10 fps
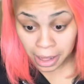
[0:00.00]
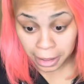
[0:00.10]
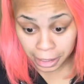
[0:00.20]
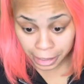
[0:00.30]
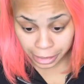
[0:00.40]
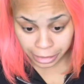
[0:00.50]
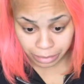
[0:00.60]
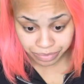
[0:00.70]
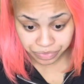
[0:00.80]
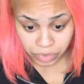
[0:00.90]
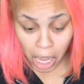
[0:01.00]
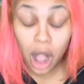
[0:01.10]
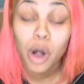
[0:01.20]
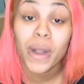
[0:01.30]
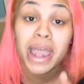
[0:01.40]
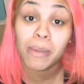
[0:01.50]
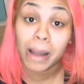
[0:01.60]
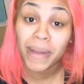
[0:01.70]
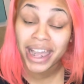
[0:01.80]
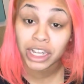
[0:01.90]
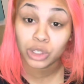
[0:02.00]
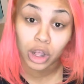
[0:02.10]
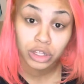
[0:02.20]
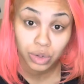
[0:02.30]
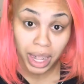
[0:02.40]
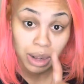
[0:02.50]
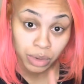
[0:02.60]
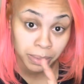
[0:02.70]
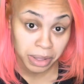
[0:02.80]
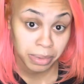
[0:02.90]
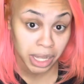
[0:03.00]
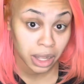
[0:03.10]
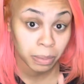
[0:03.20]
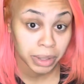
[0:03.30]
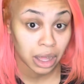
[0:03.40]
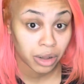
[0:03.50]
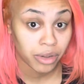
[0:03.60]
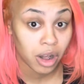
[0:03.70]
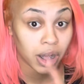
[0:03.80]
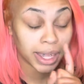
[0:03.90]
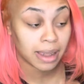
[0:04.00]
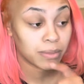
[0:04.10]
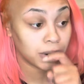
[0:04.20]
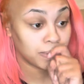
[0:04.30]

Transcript: And my package also came with a BBL pillow, y'all. It came with a